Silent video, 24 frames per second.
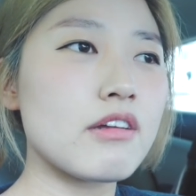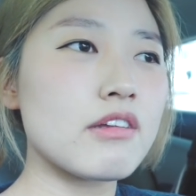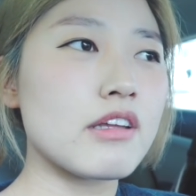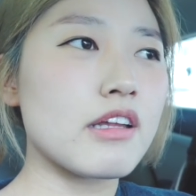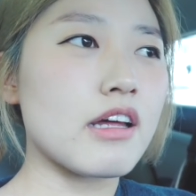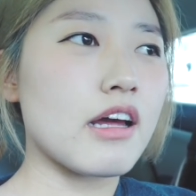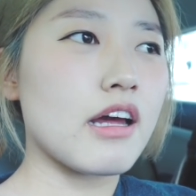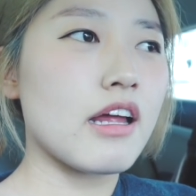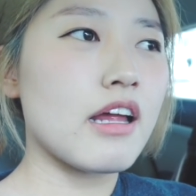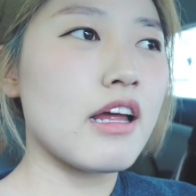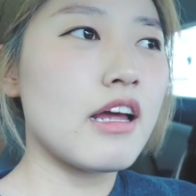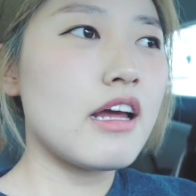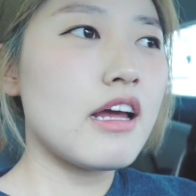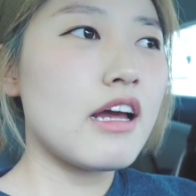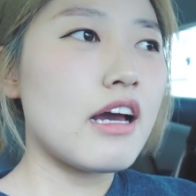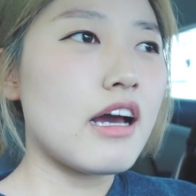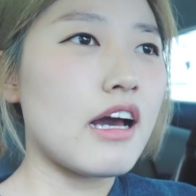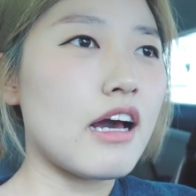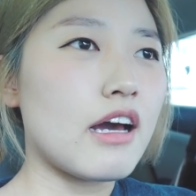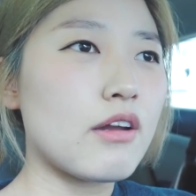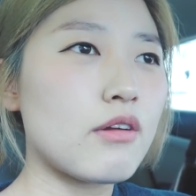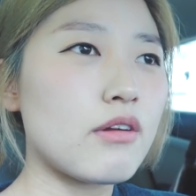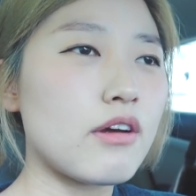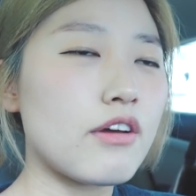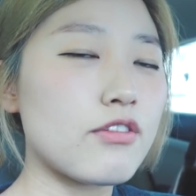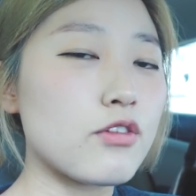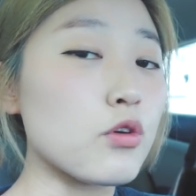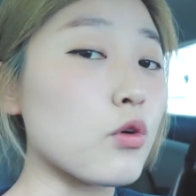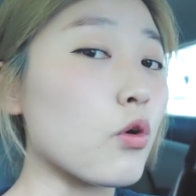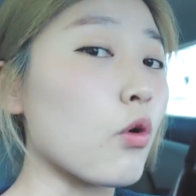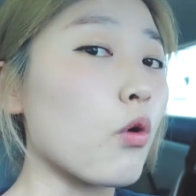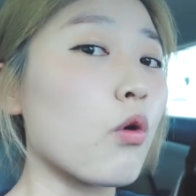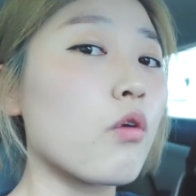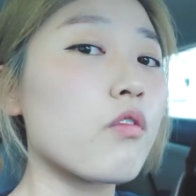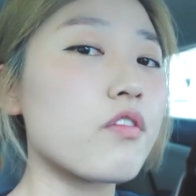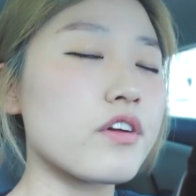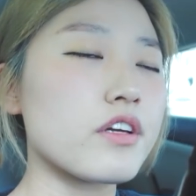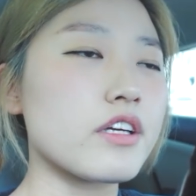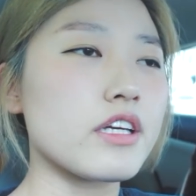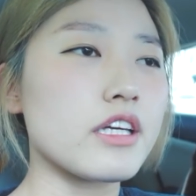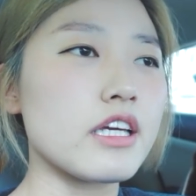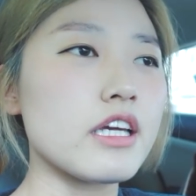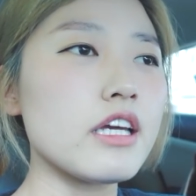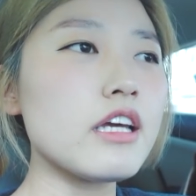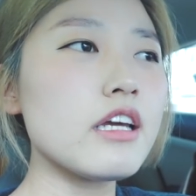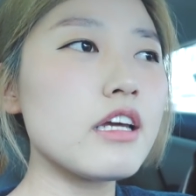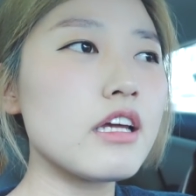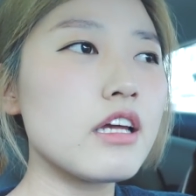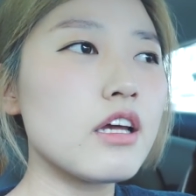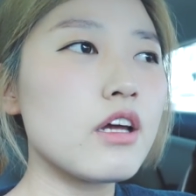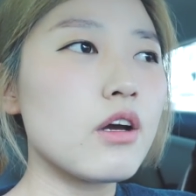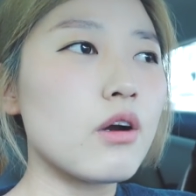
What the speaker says: that I don't have to overeat,